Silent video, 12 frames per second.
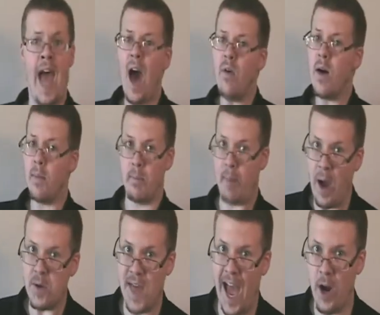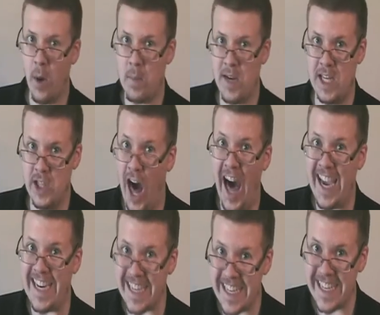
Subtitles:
How about that opening line?